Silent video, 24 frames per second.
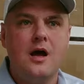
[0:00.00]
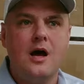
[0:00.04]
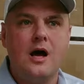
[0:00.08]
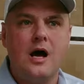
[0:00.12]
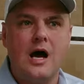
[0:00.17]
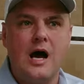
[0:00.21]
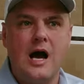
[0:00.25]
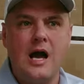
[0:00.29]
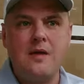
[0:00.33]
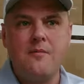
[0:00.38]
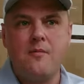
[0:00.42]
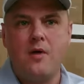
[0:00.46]

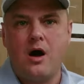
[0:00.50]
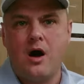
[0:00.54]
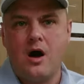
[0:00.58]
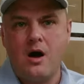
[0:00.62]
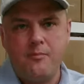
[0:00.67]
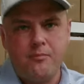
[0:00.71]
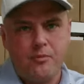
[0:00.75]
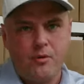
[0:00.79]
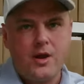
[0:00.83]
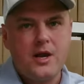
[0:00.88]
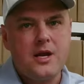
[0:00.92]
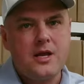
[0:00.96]
I'm
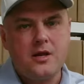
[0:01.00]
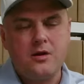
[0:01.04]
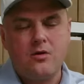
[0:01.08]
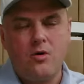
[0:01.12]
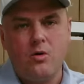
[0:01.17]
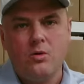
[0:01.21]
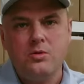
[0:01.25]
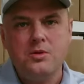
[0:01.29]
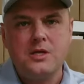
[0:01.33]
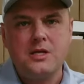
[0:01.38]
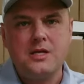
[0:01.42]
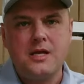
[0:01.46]
operating
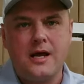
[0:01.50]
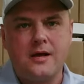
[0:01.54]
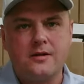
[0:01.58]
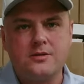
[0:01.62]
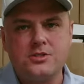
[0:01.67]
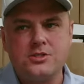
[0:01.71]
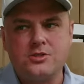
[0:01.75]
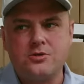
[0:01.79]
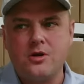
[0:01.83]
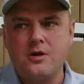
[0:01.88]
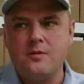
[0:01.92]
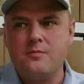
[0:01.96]
only
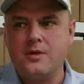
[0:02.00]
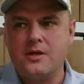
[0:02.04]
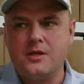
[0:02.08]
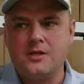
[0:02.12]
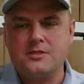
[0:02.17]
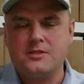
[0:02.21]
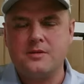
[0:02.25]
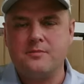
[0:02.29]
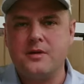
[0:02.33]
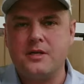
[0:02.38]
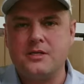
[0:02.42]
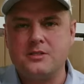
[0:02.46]
downstream because
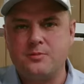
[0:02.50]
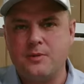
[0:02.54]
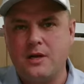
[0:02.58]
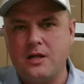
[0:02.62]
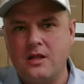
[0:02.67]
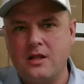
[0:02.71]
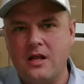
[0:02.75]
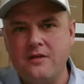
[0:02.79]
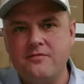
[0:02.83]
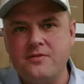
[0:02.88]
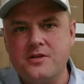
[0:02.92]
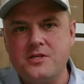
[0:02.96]
it makes my
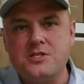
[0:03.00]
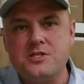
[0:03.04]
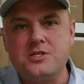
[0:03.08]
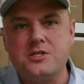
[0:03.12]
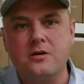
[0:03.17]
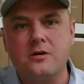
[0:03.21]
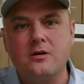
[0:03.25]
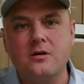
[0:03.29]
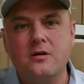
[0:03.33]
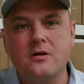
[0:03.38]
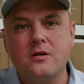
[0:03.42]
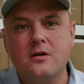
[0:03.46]
life
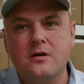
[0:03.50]
easier.